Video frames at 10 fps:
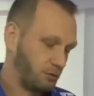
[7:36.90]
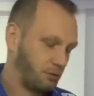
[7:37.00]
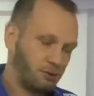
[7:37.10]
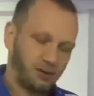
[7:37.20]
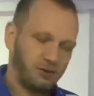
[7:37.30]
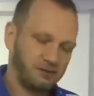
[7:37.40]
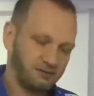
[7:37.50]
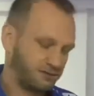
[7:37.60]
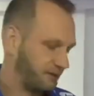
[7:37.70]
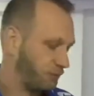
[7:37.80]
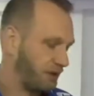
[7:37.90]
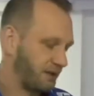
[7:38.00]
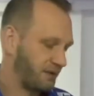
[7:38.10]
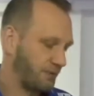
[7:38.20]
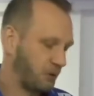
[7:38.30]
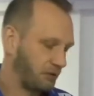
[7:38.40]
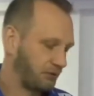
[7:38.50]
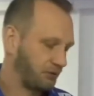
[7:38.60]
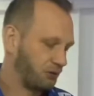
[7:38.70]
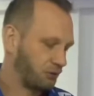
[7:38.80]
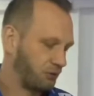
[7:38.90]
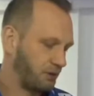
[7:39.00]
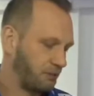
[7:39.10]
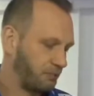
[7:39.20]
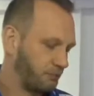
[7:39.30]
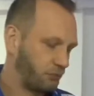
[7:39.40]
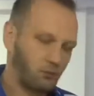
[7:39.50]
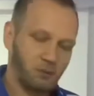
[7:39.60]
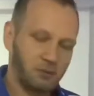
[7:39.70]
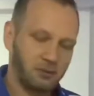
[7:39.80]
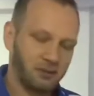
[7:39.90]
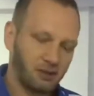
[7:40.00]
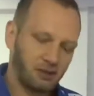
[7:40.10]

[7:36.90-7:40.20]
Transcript: is the weakest point of the shoulder probably,